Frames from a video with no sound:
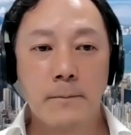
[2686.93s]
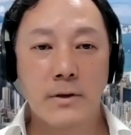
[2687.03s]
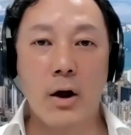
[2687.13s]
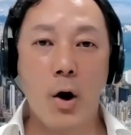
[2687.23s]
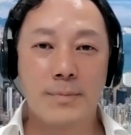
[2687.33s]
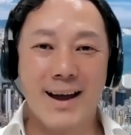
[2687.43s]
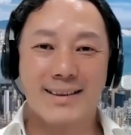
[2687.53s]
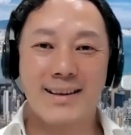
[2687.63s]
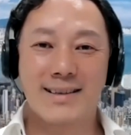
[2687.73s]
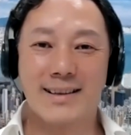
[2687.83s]
So I hope
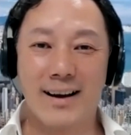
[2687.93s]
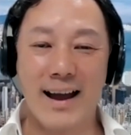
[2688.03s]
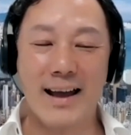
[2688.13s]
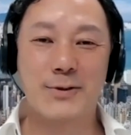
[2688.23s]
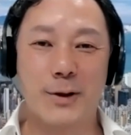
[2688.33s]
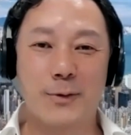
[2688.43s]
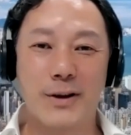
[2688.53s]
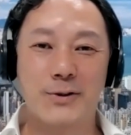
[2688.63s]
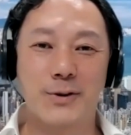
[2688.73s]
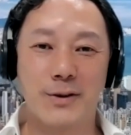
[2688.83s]
that this answered the
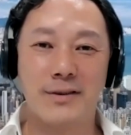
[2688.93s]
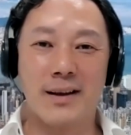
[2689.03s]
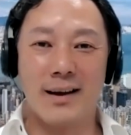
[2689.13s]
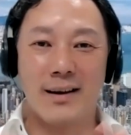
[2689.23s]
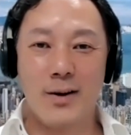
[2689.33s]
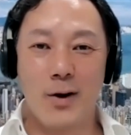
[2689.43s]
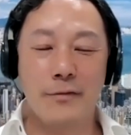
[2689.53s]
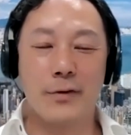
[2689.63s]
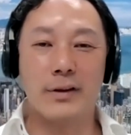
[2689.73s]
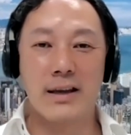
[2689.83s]
question,
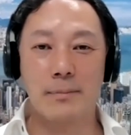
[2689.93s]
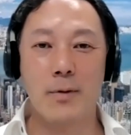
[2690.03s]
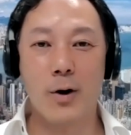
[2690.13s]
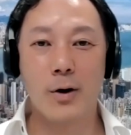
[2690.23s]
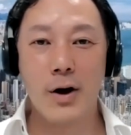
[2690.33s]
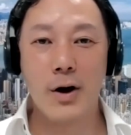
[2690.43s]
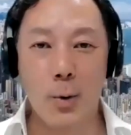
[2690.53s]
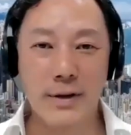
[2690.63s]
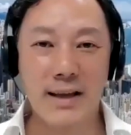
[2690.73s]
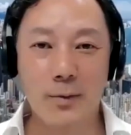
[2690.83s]
hopefully in a more
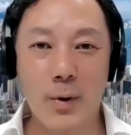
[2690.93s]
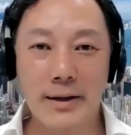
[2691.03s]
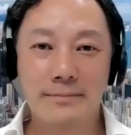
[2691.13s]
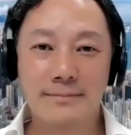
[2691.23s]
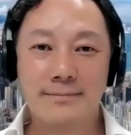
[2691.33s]
holistic way.